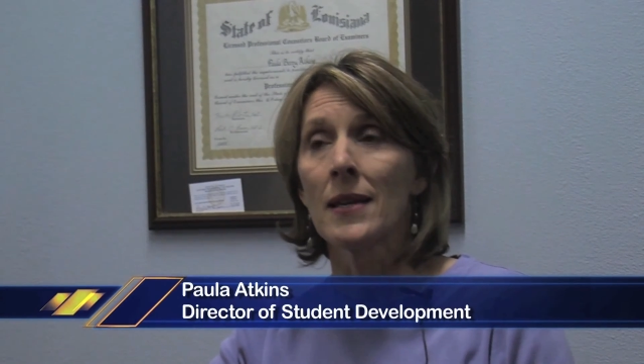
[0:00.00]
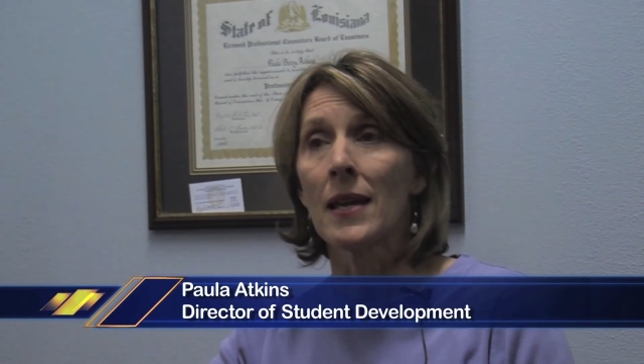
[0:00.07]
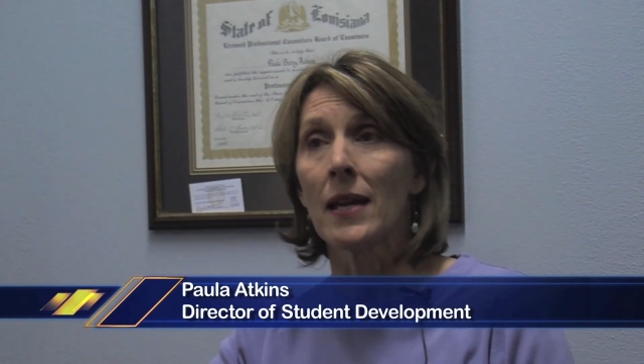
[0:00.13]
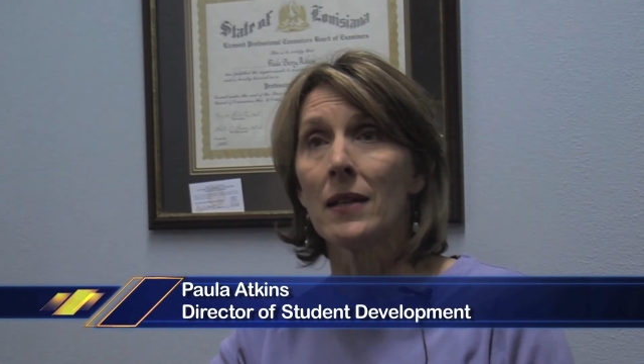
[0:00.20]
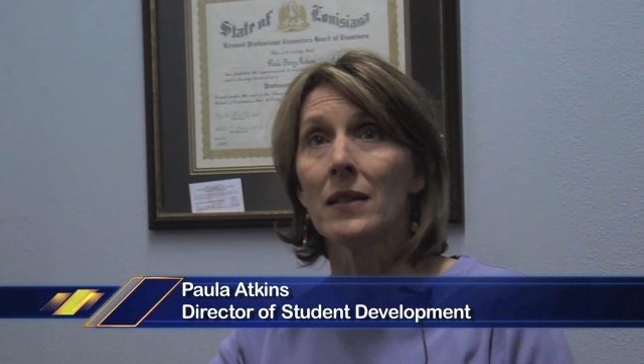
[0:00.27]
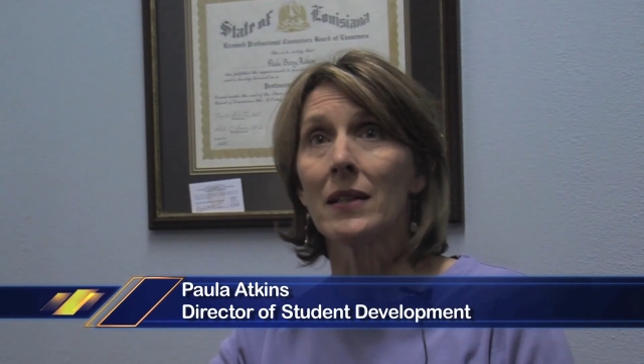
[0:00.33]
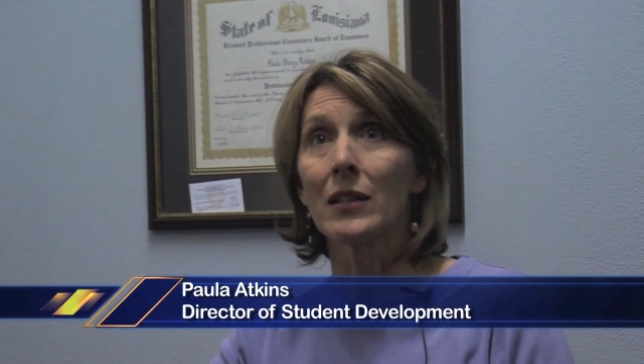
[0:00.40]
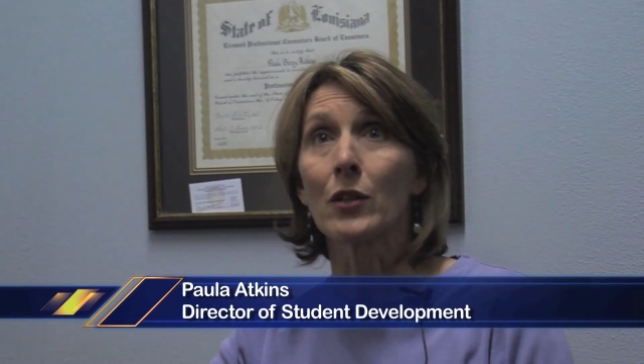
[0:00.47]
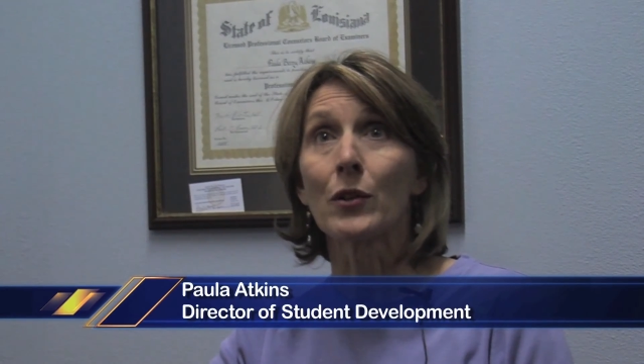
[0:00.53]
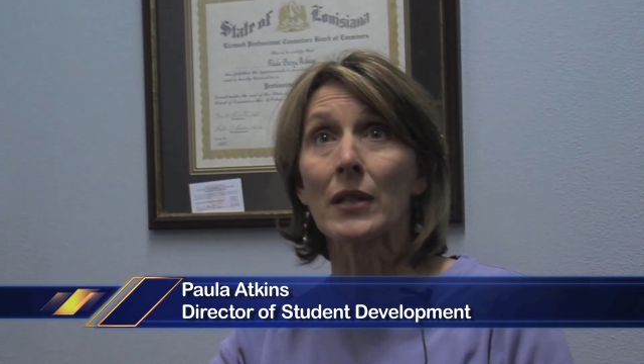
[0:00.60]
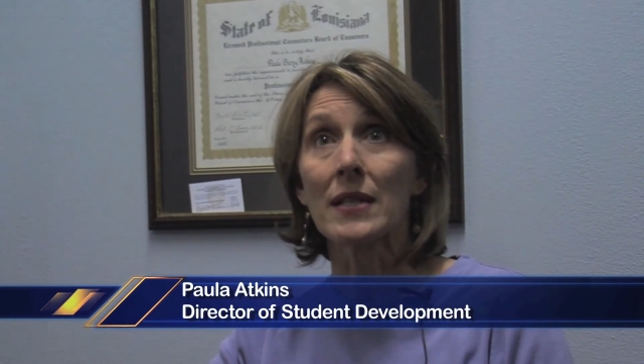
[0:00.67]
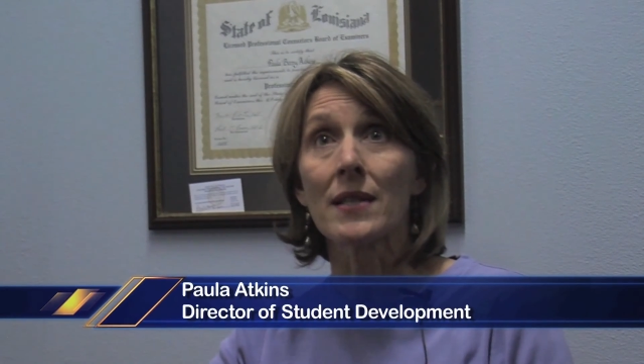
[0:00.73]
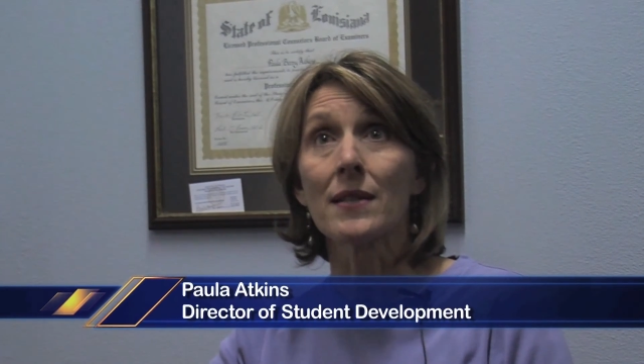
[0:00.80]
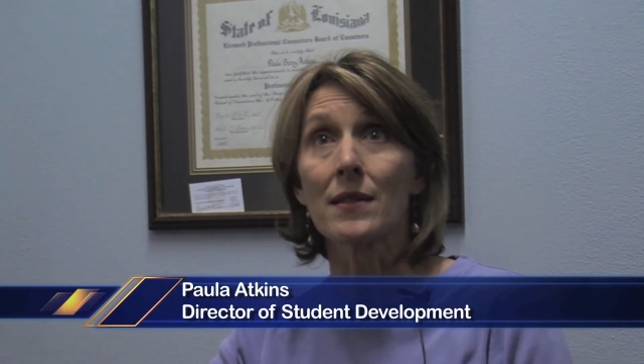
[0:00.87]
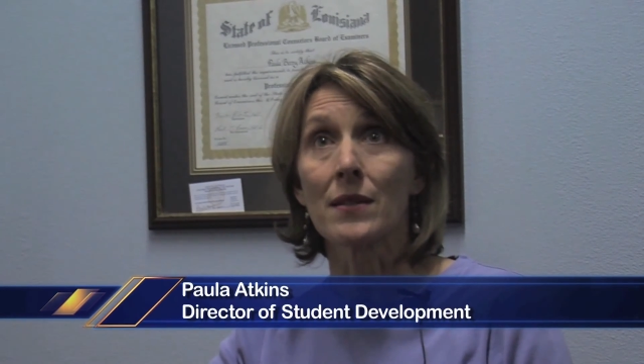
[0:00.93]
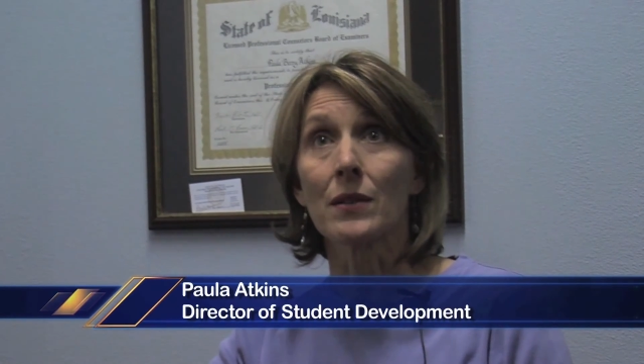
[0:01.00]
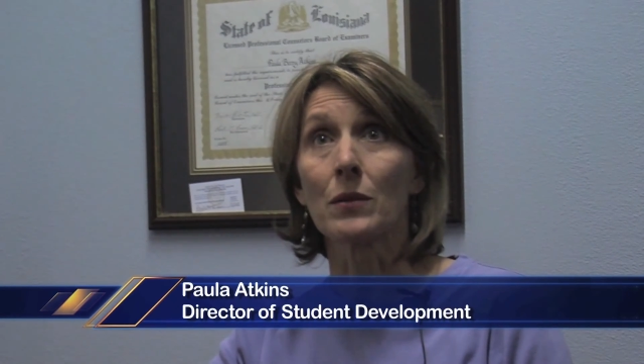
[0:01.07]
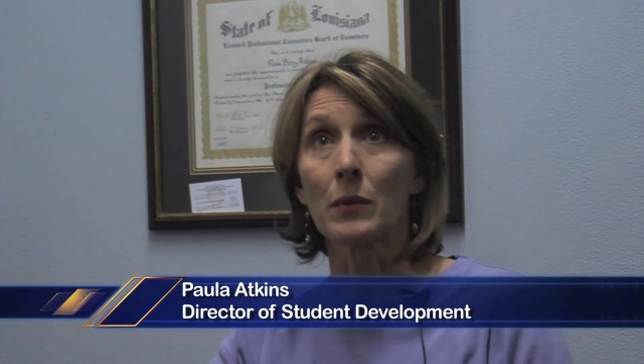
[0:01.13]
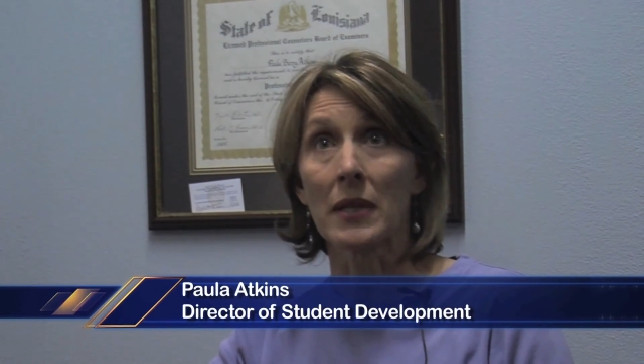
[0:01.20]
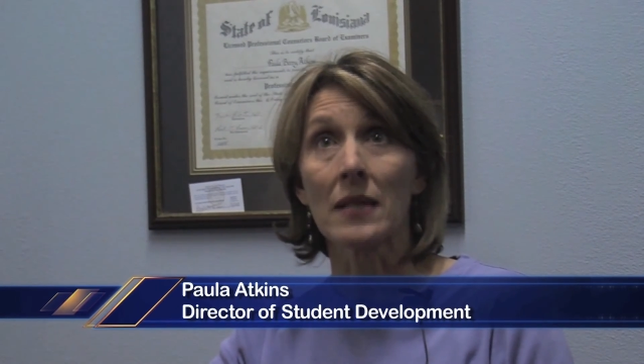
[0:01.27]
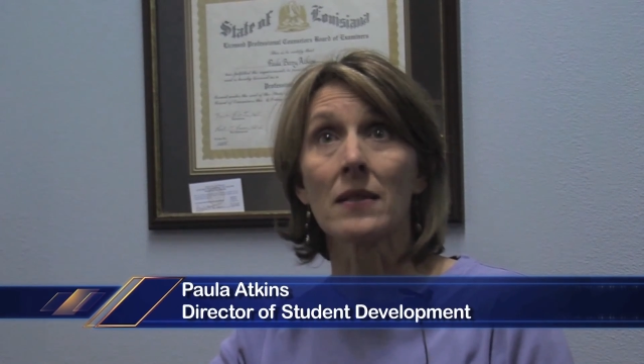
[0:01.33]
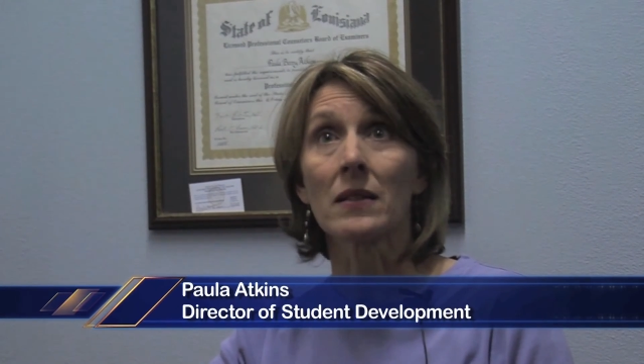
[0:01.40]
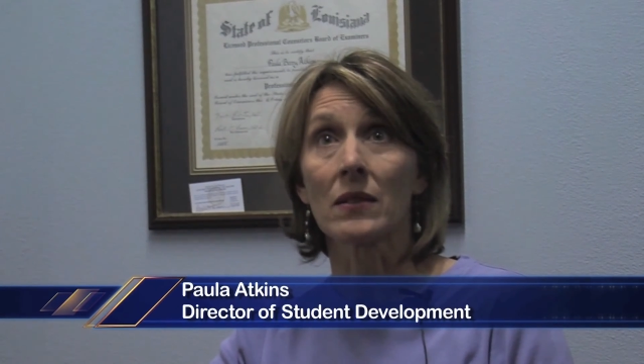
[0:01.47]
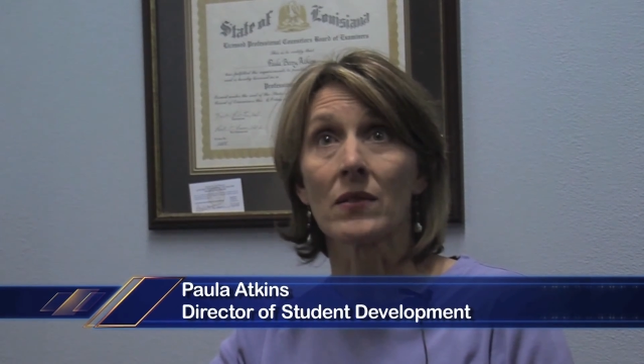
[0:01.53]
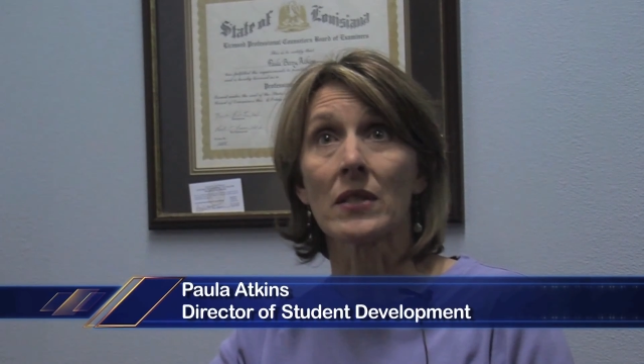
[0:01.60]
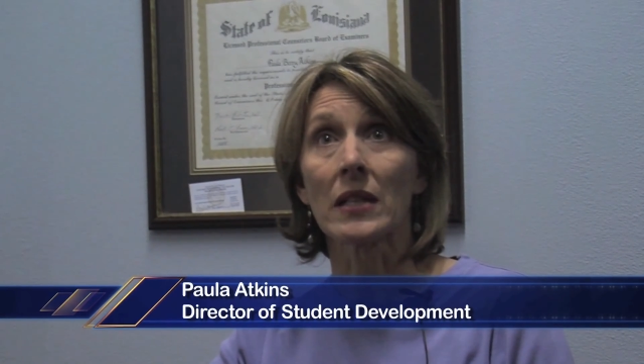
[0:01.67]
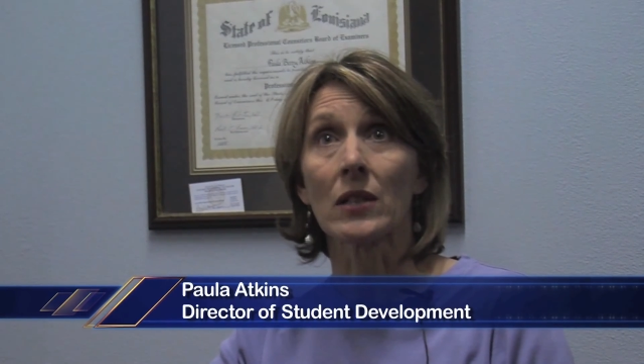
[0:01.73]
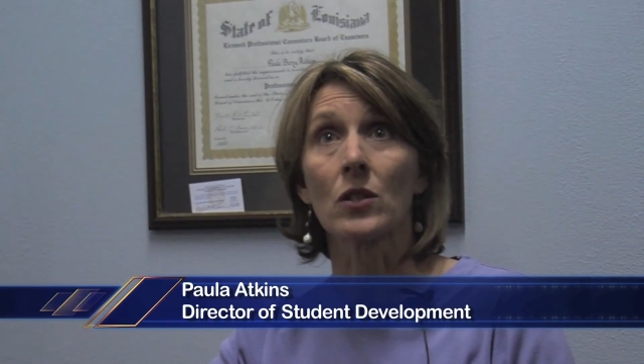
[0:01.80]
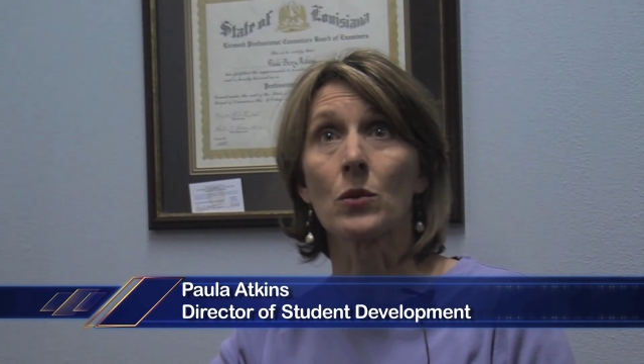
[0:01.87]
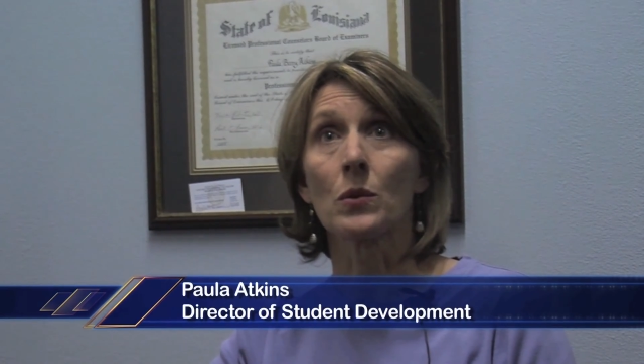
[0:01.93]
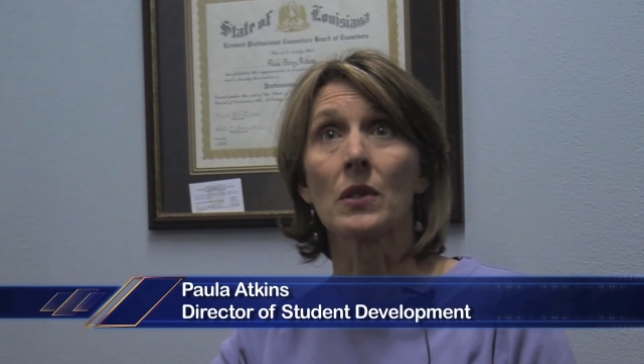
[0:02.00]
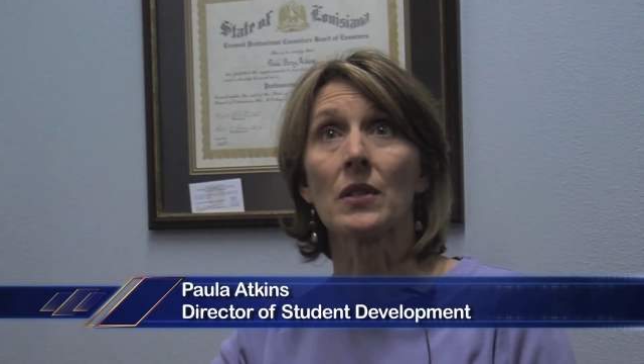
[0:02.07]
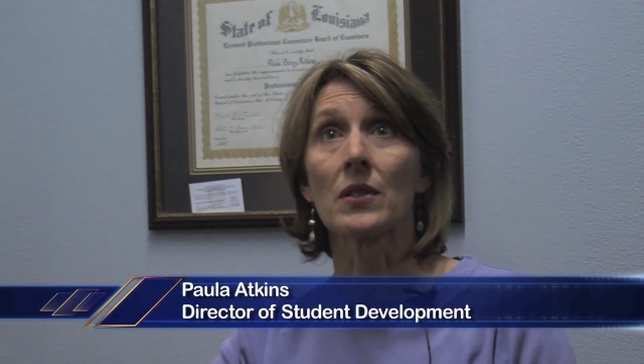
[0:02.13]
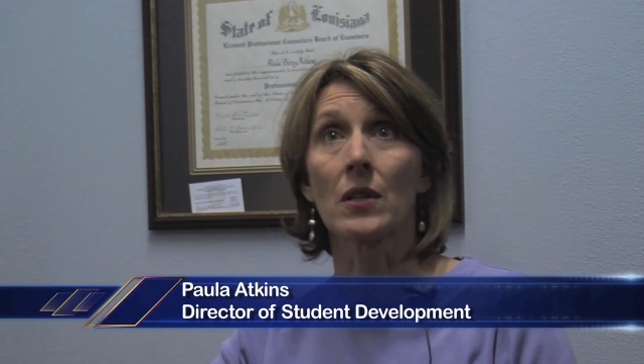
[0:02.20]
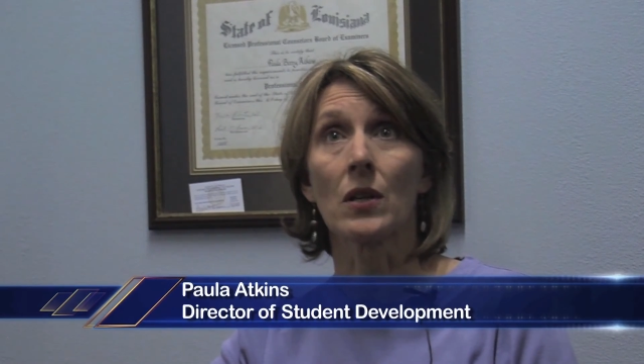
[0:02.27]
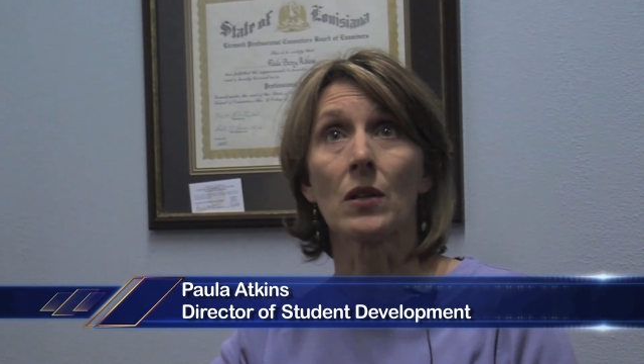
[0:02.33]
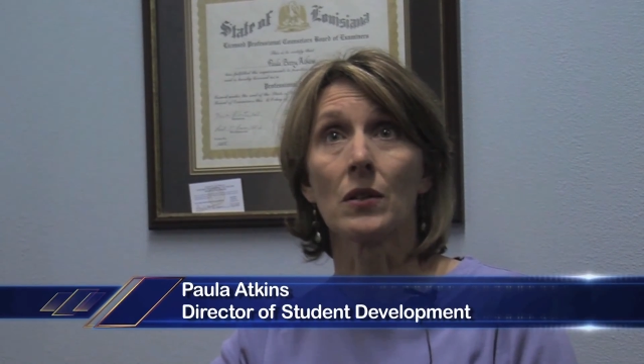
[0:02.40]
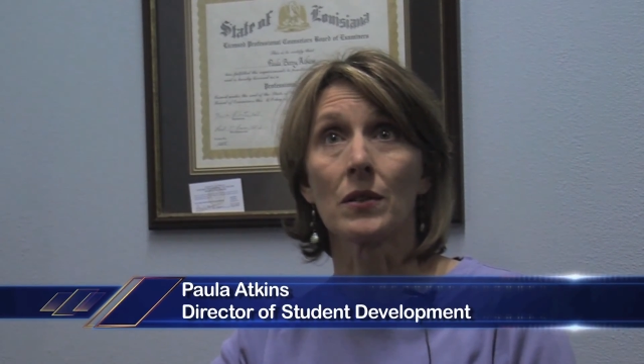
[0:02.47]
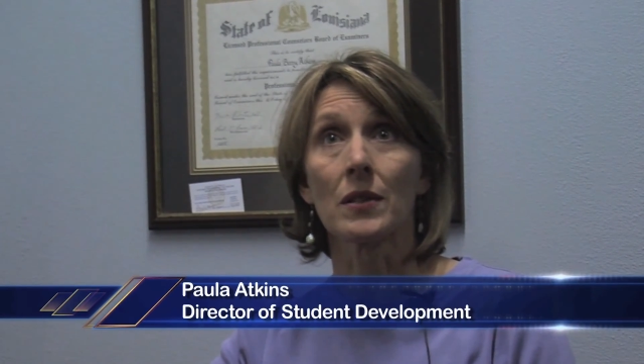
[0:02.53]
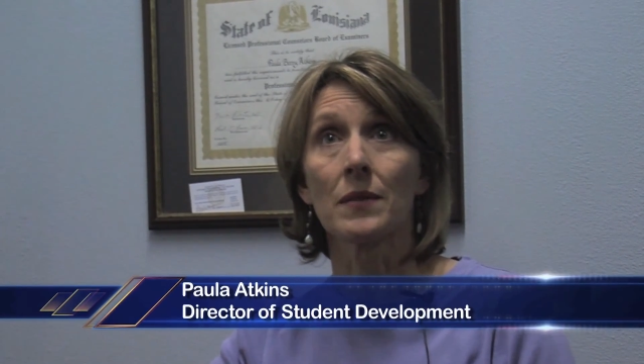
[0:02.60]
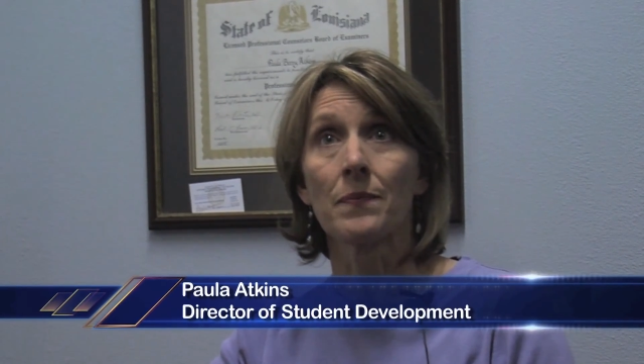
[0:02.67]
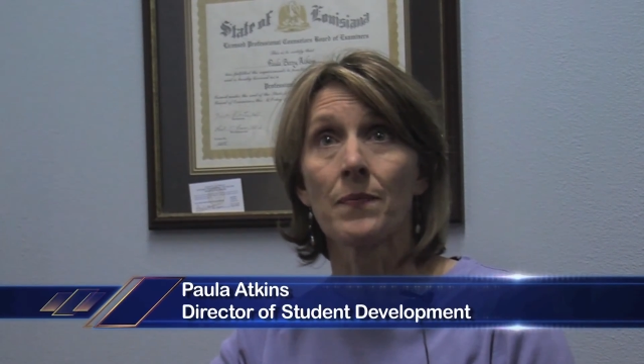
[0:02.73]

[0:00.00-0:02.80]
and it increases their risk of sexual assault.